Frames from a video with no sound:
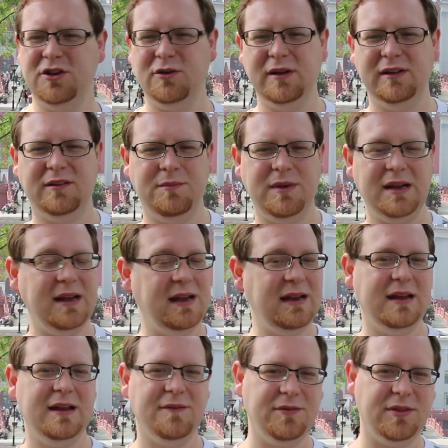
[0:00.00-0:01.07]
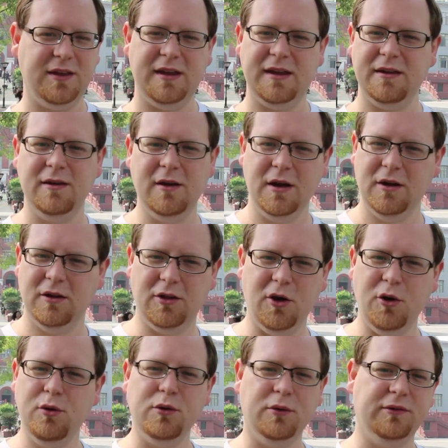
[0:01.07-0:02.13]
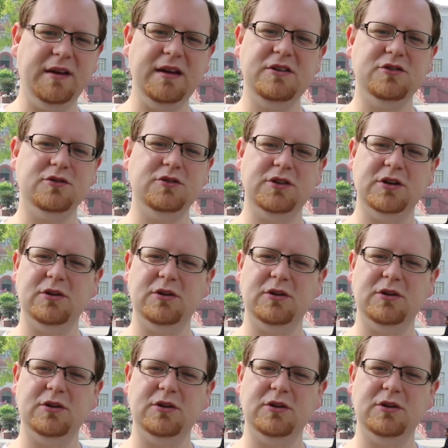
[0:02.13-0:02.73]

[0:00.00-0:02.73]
You don't get to meet any of the local teachers.